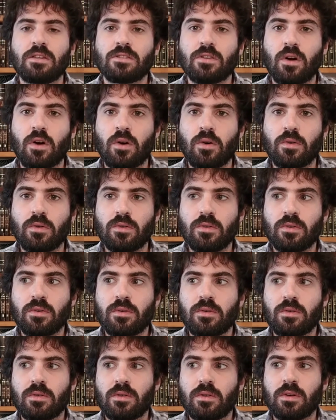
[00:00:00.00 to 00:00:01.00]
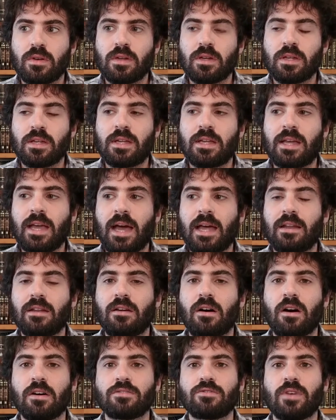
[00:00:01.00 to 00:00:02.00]
So
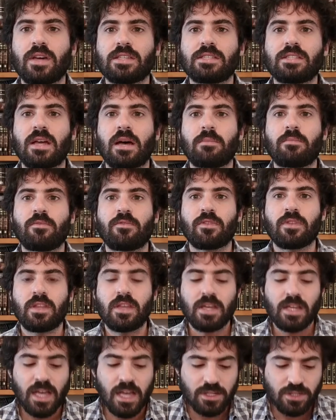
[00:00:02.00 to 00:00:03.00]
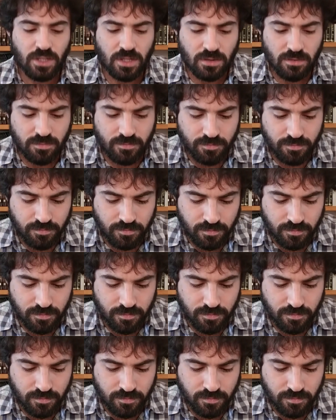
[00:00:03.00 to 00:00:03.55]
get all dressed up for the occasion.